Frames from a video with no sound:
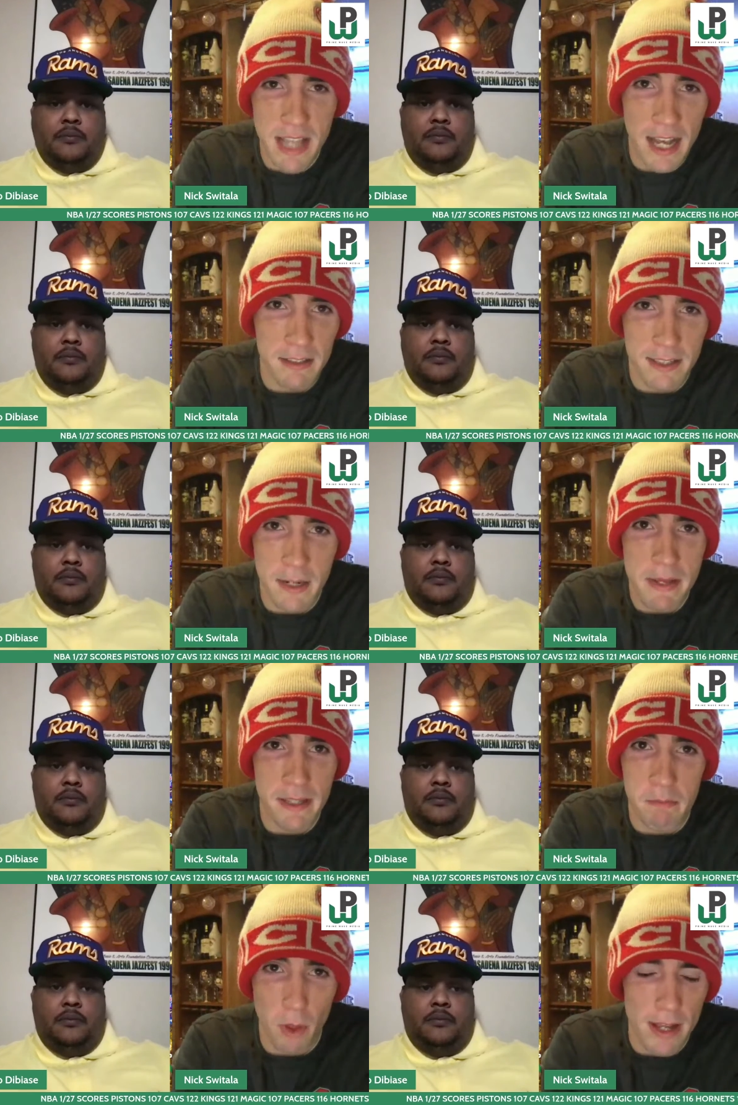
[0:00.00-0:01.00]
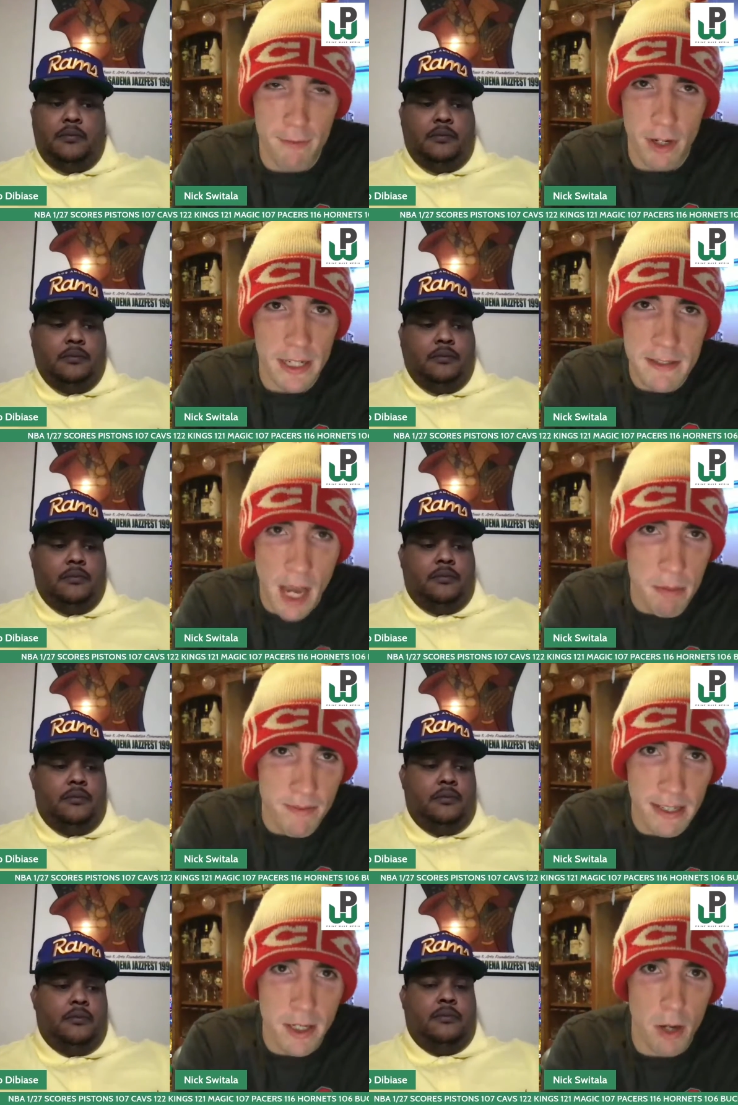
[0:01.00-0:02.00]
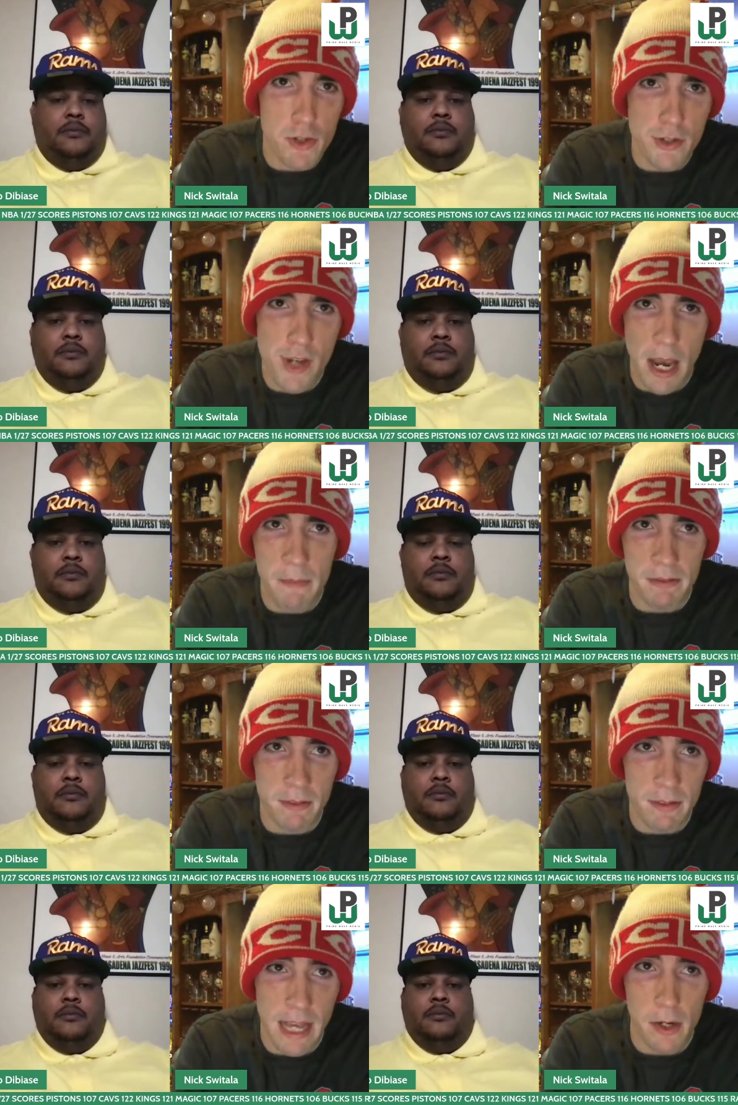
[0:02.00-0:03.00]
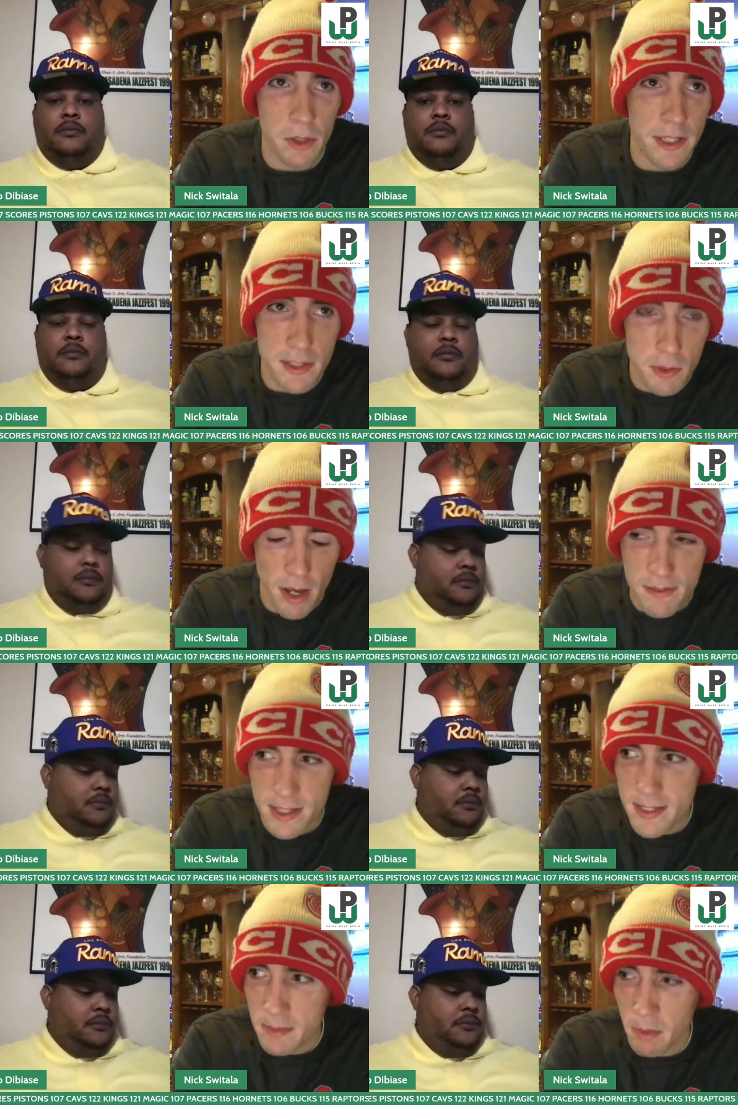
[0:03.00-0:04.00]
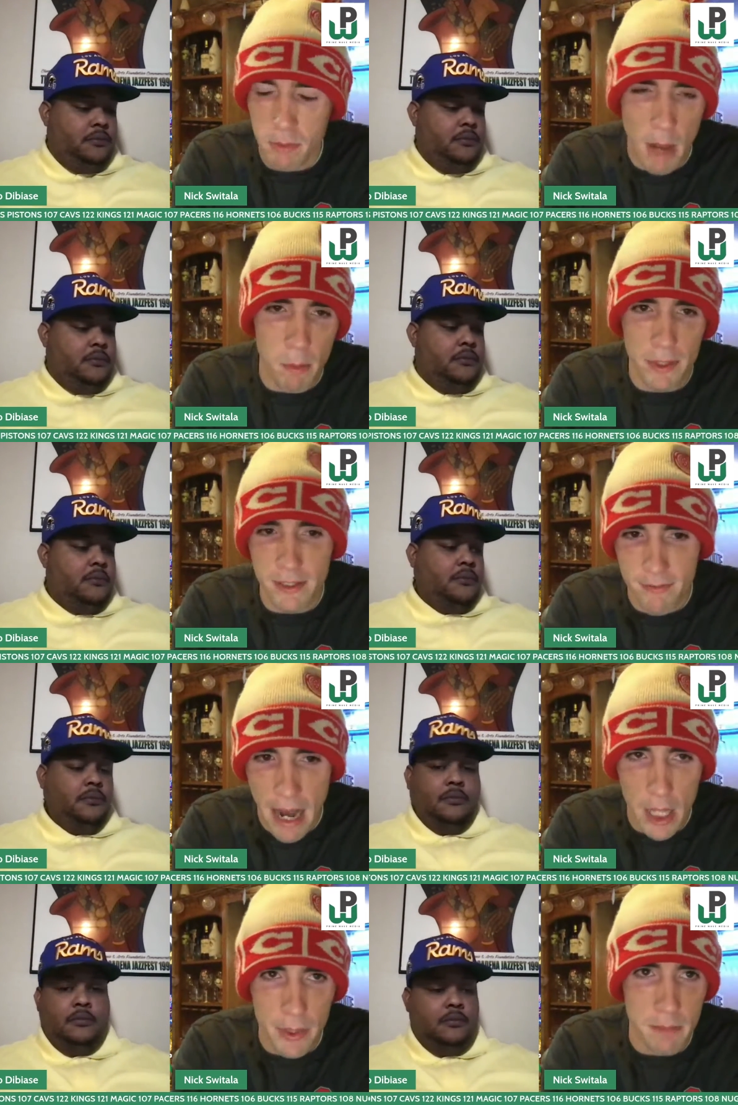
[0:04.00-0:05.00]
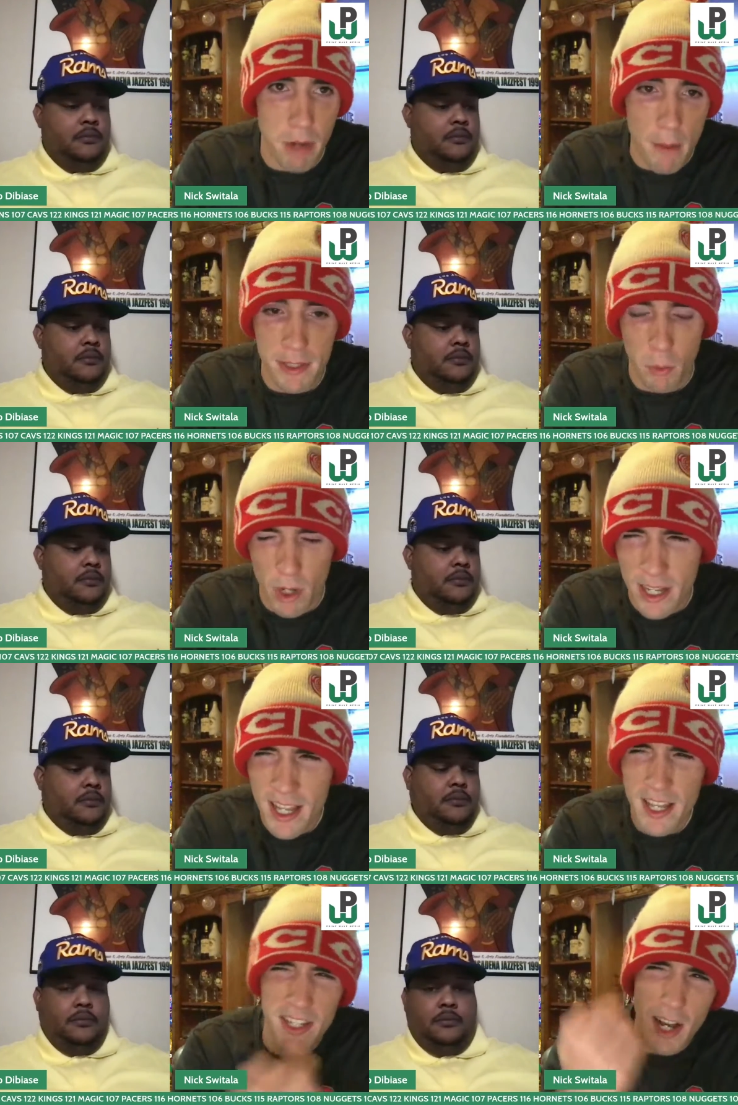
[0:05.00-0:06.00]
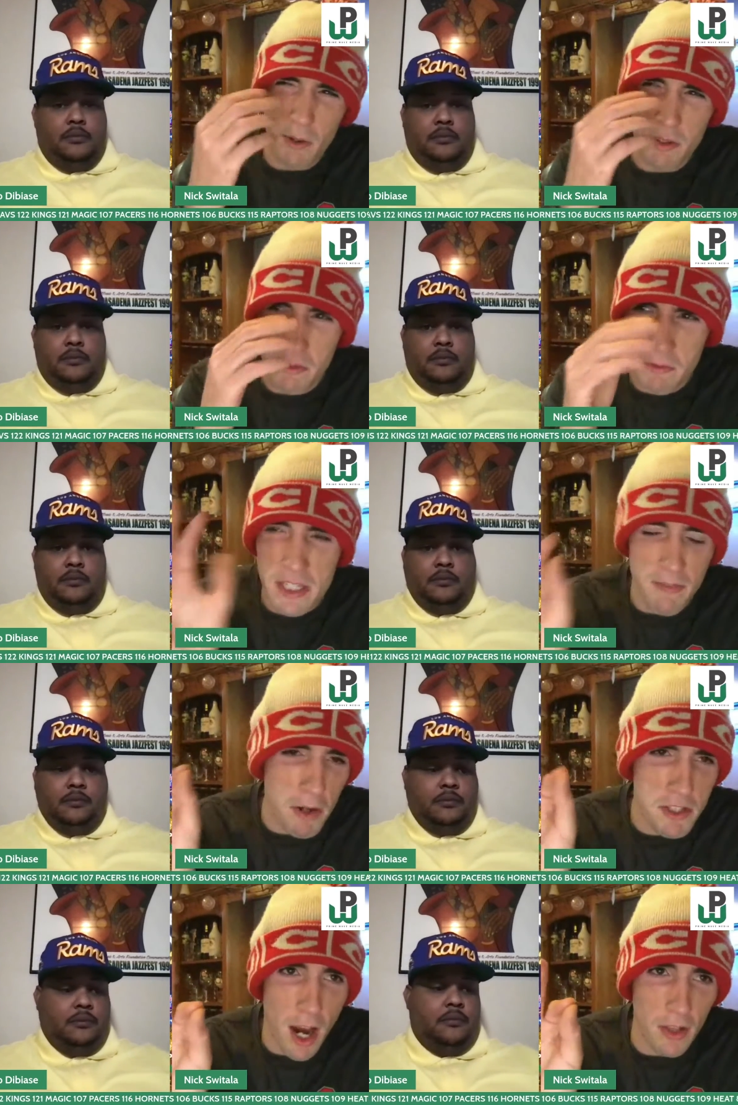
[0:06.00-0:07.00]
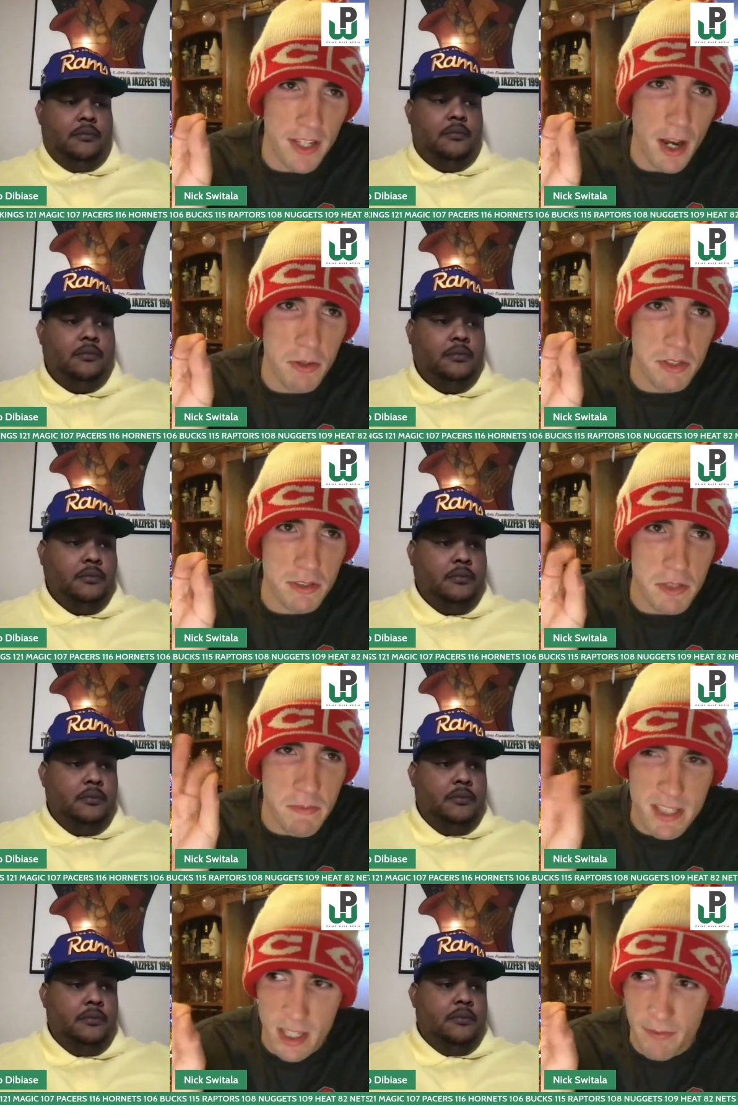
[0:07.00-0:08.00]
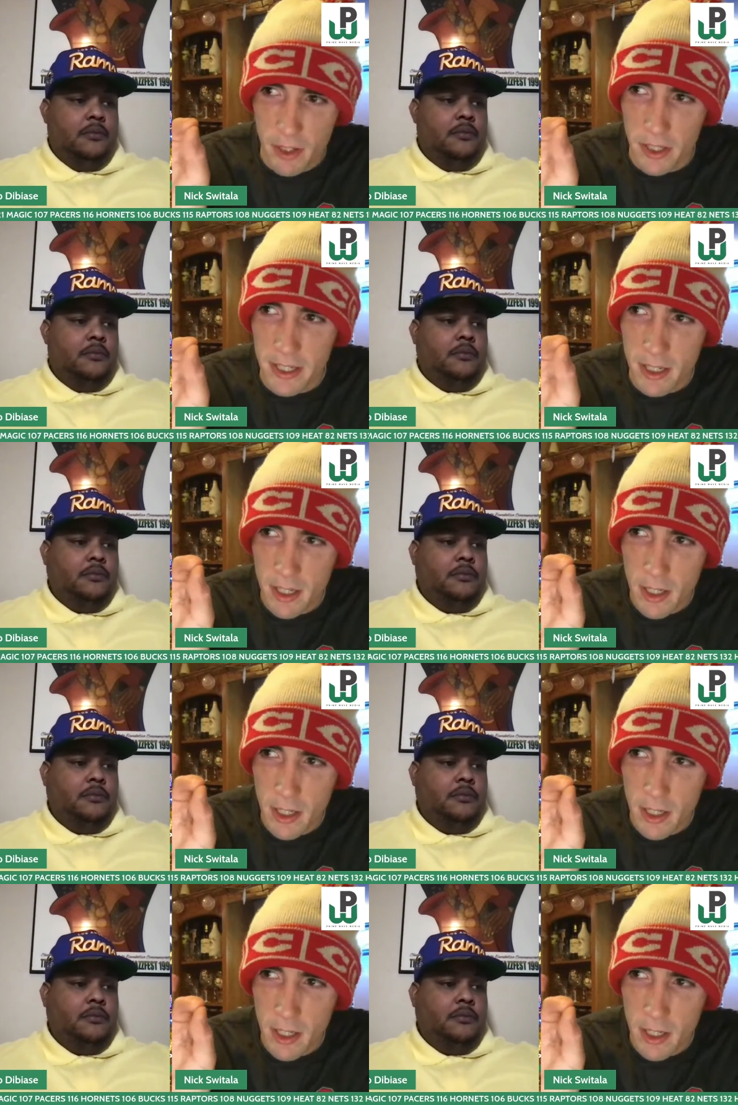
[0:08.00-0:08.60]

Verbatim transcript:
Speaker 1: not going to be in play for any type of head coaching job, and not only this offseason, but probably the following and probably the one. You know, as far as Culley goes specifically,